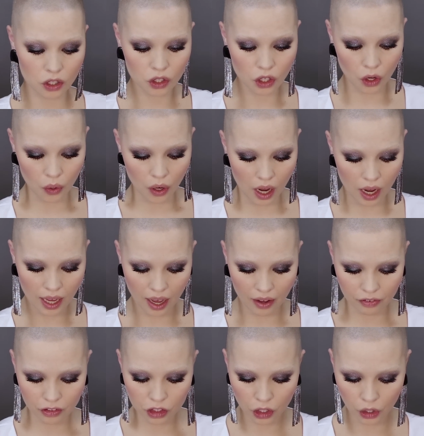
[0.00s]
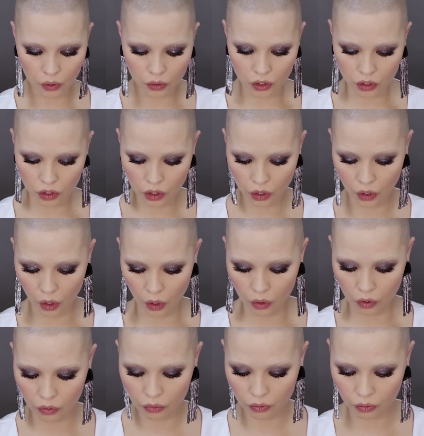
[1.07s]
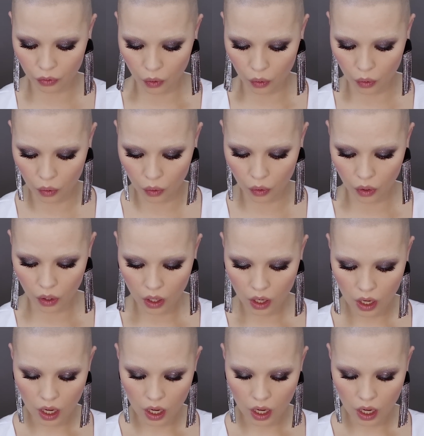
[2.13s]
So I have chosen to go for